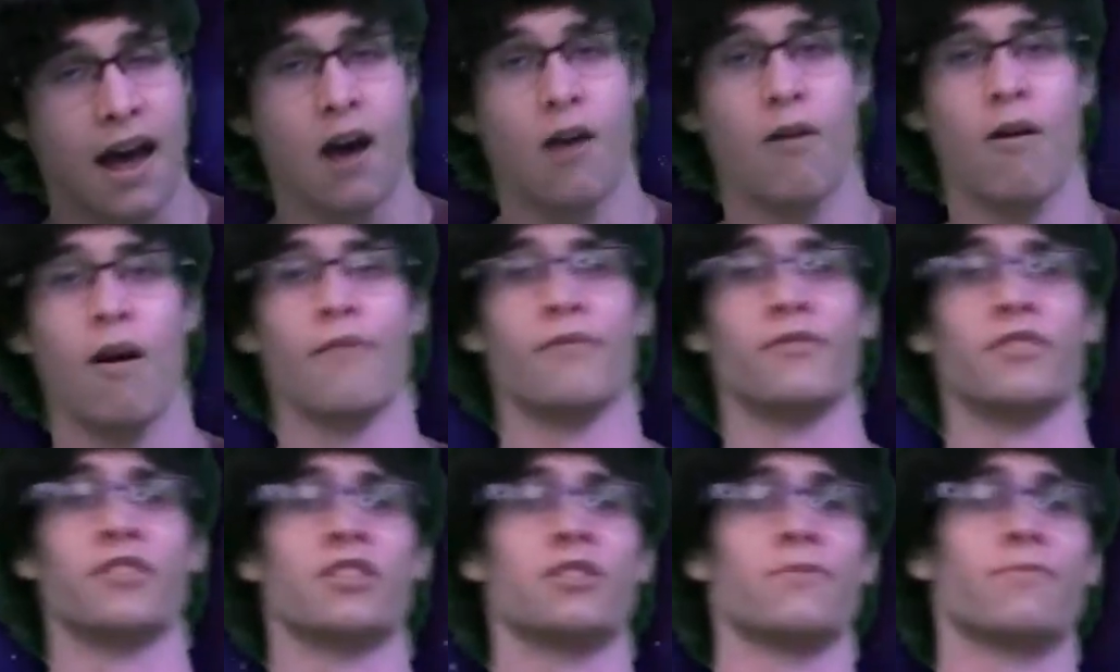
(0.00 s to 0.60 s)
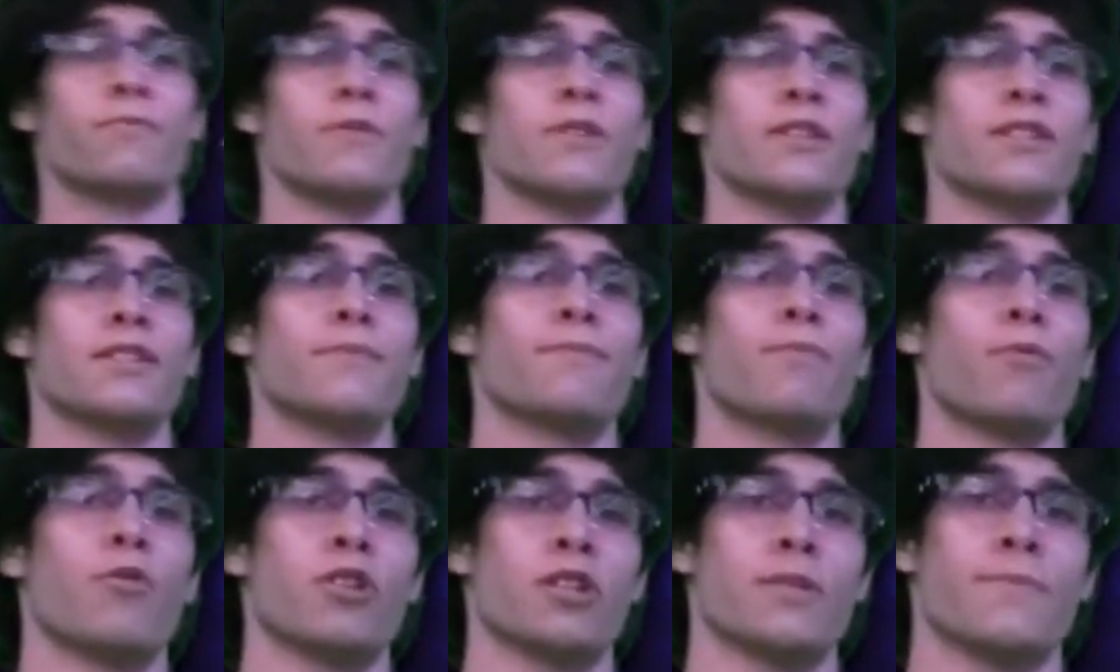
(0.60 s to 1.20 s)
However, the spring
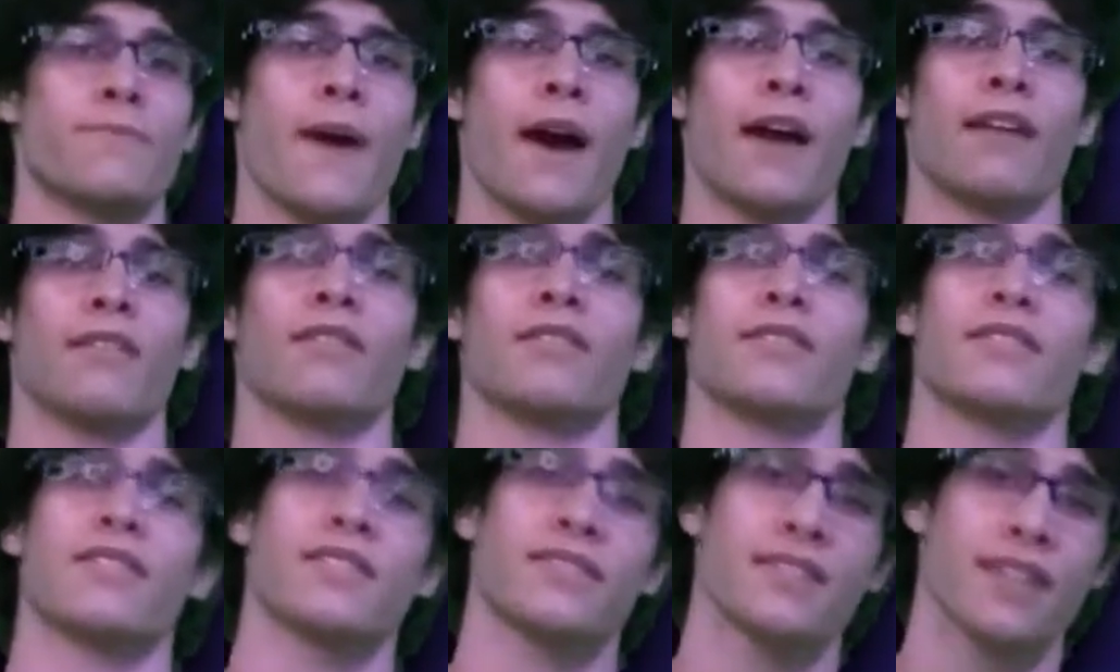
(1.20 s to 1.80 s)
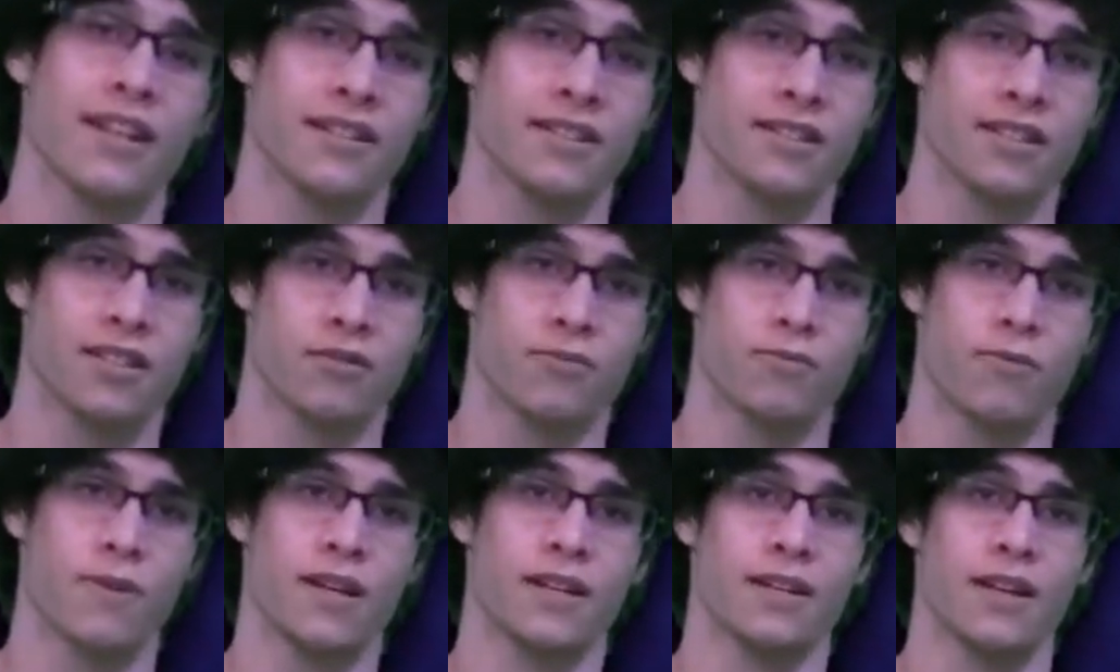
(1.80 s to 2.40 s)
sports battle of the
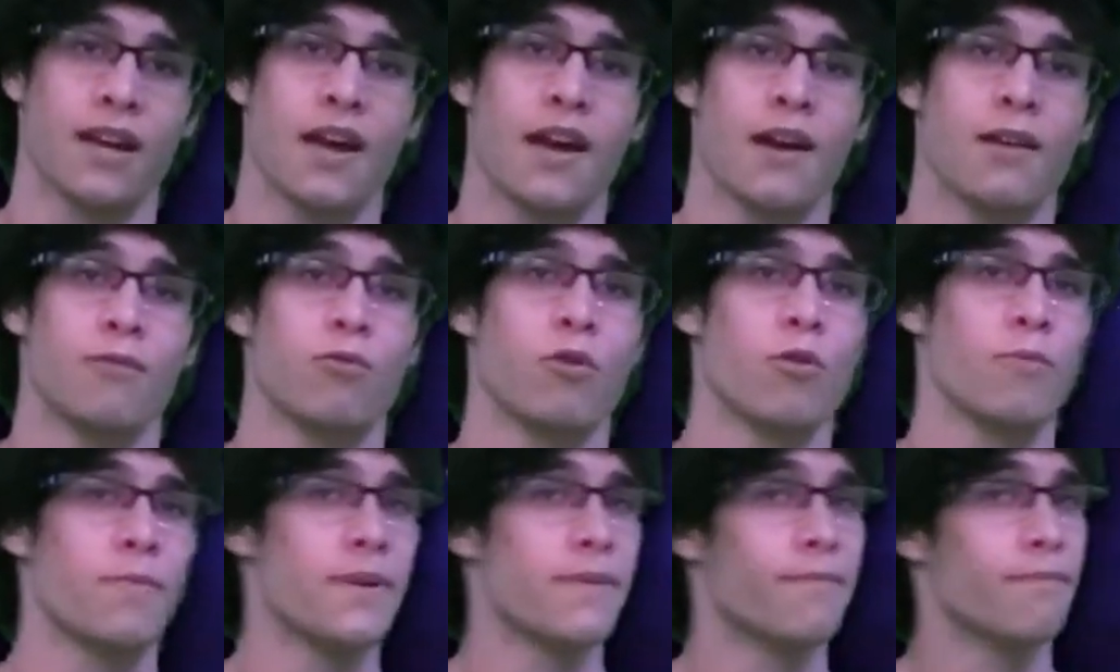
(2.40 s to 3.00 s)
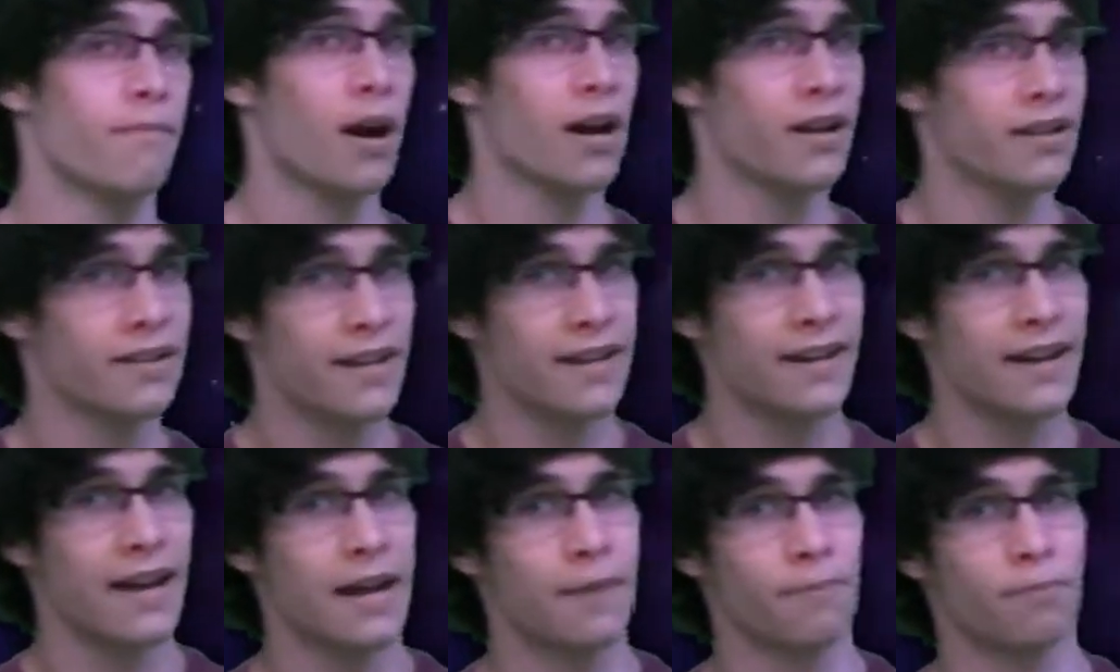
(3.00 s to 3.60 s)
sexes week will be
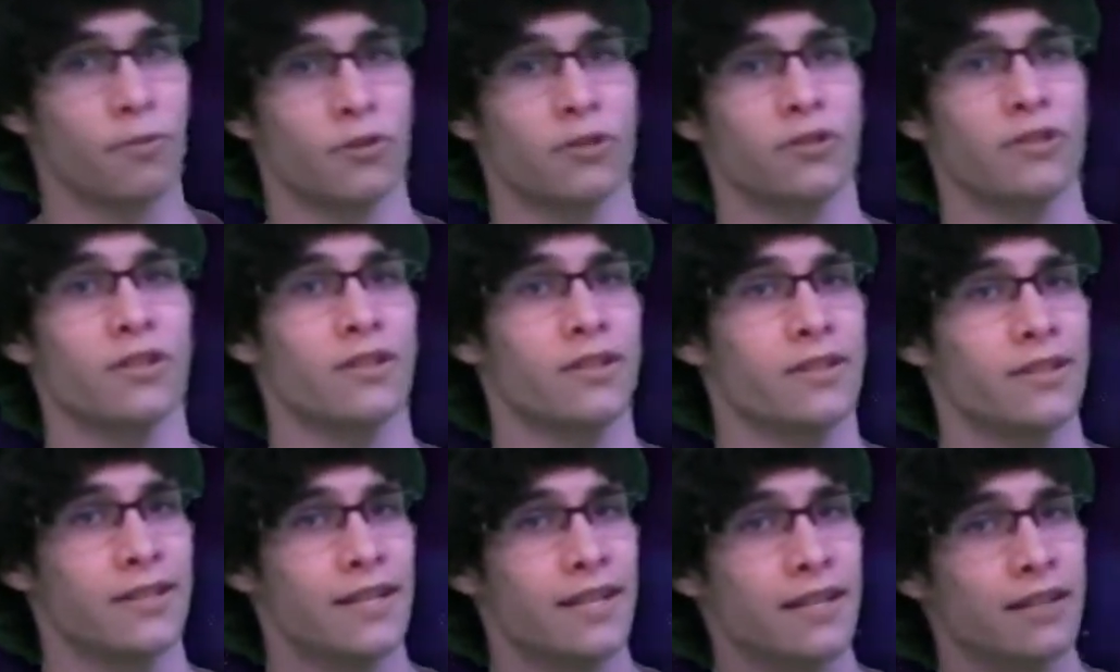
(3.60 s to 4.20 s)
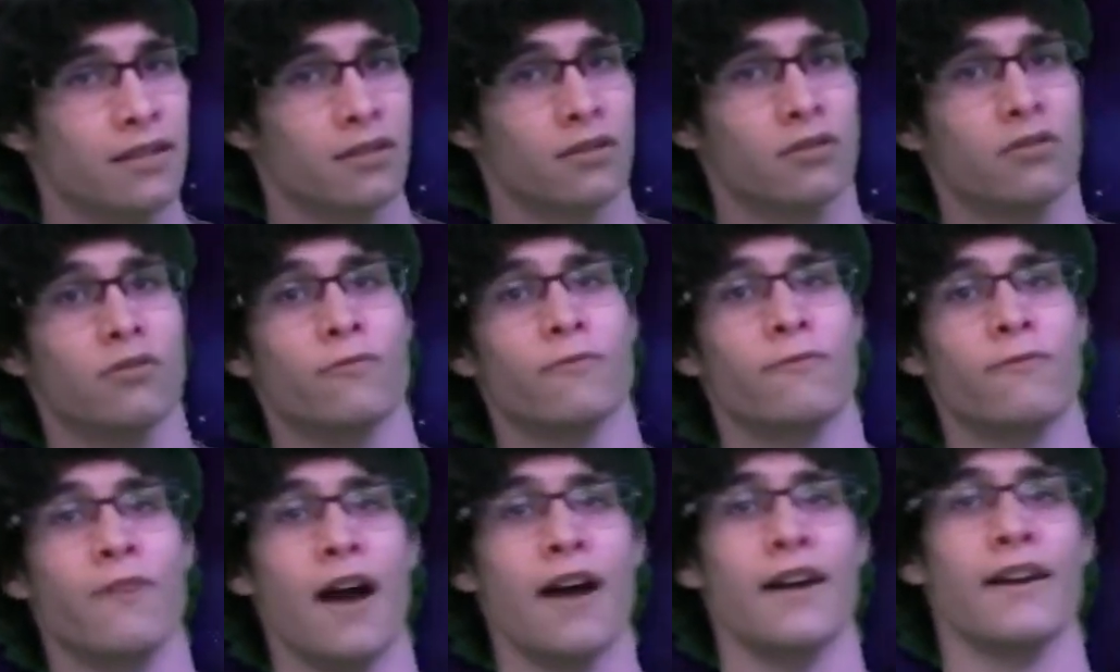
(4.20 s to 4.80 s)
Monday, April 13th
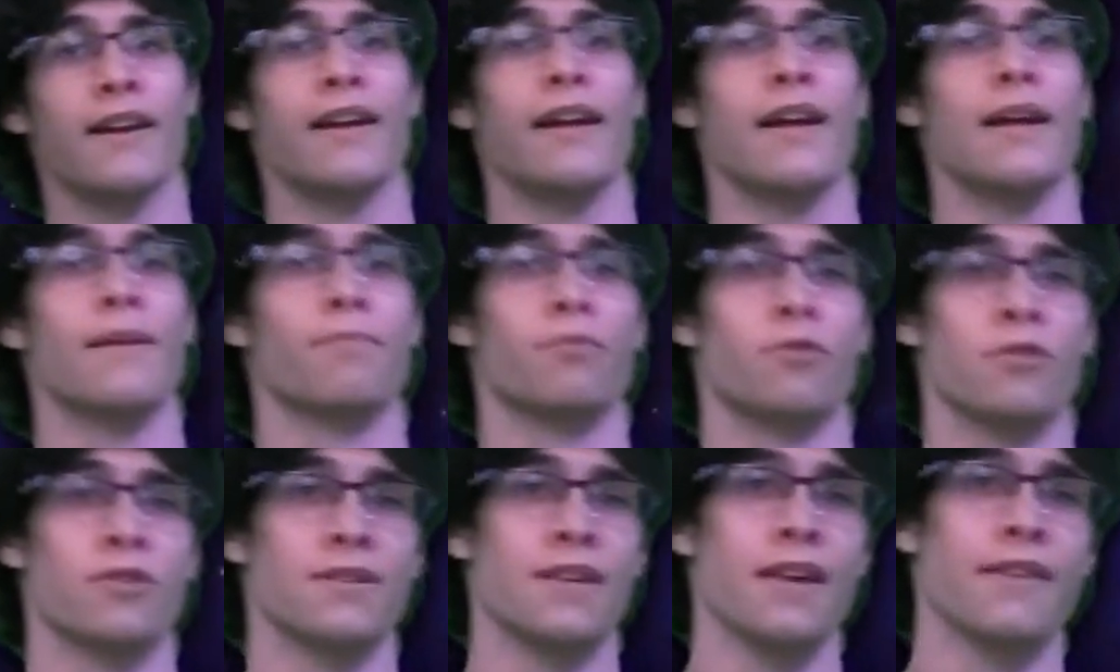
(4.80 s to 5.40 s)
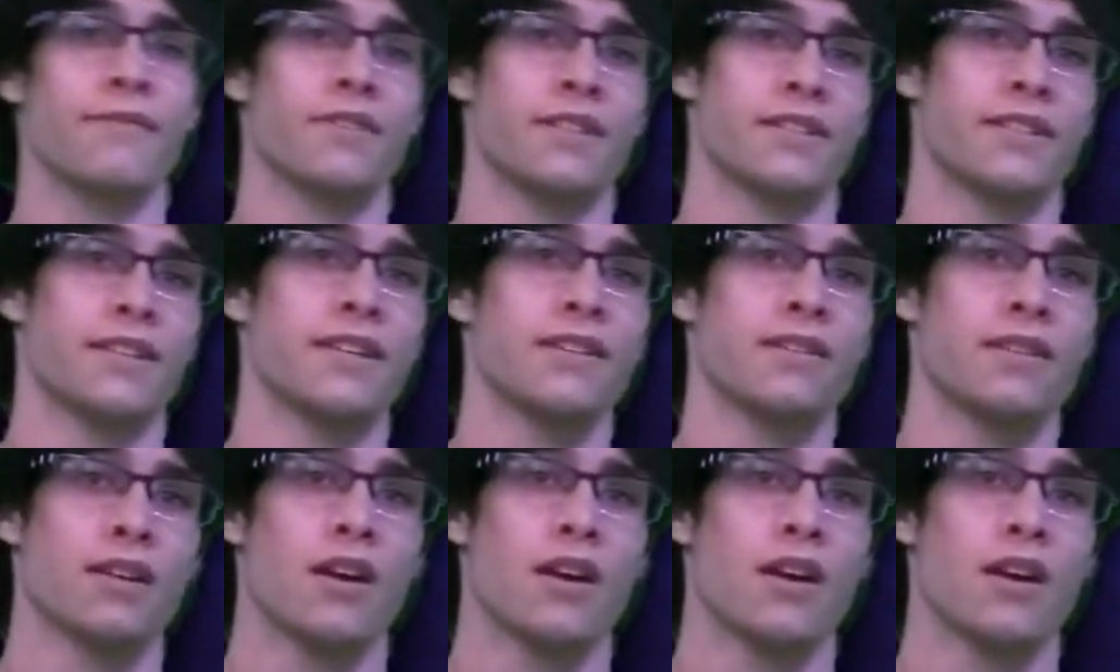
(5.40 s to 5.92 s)
through Friday, April 17th,